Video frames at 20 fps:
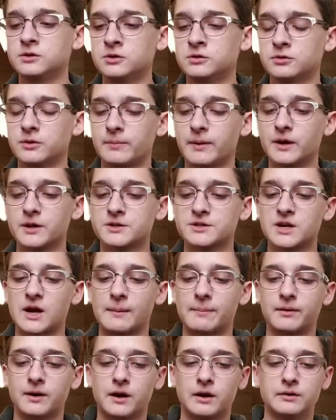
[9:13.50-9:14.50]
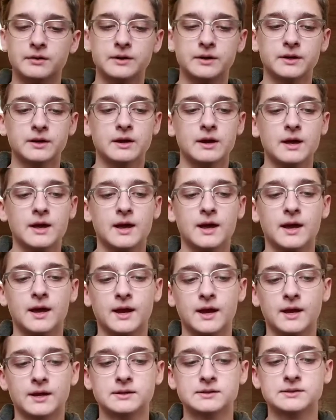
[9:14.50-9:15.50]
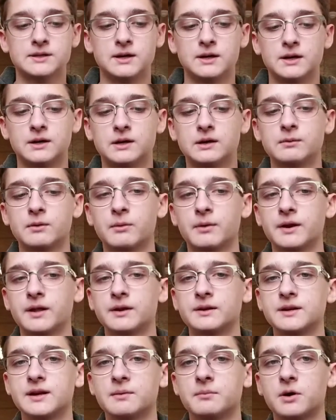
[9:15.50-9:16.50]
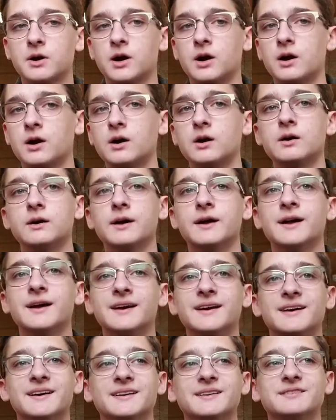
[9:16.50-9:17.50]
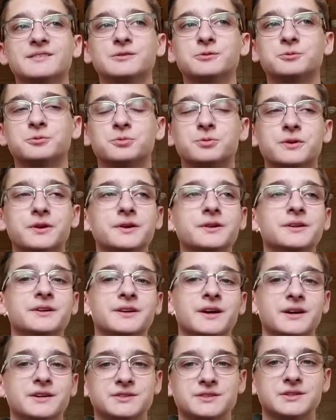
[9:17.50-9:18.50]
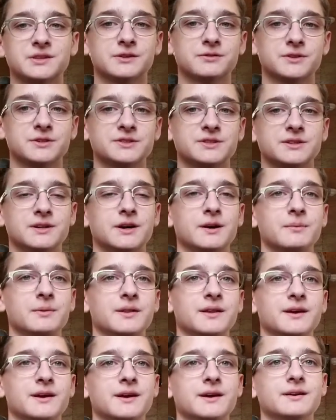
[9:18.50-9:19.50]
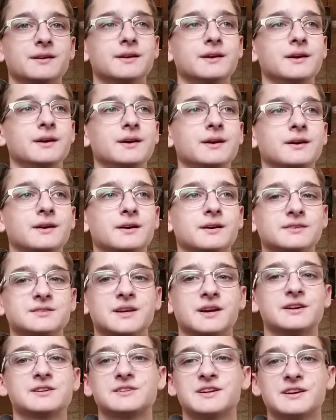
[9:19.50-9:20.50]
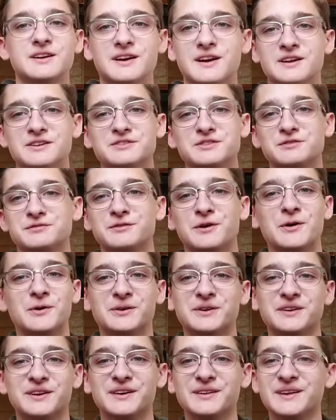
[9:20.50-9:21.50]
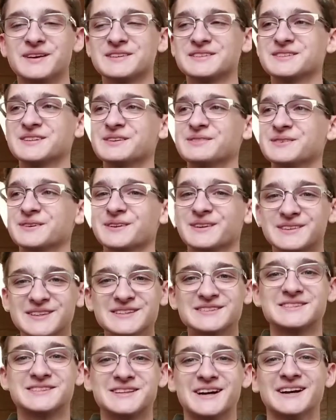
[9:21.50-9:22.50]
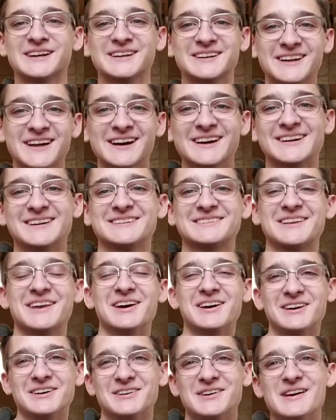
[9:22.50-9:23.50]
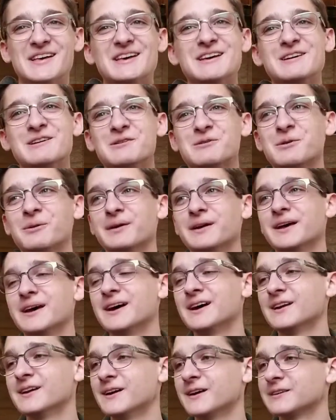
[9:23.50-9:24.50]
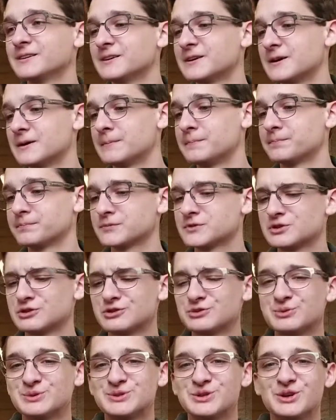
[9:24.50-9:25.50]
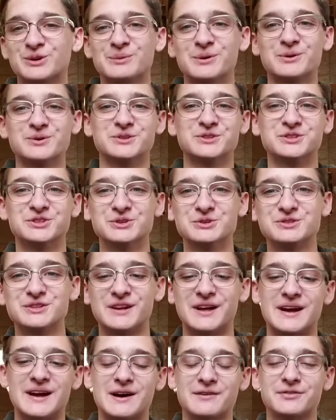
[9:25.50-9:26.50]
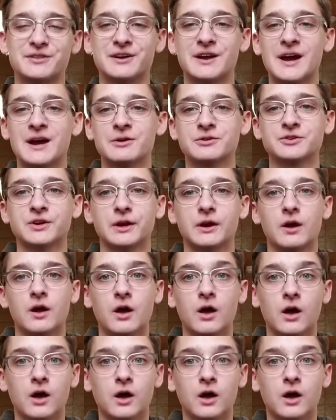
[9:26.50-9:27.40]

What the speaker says: repair shop around here. And we went ahead and gave him a call, and really nice service, they had a secretary answer the phone and all that stuff. We're like, this is kind of nice. So we went ahead, and as soon as we told him it was a deuce and a half, the guy was like,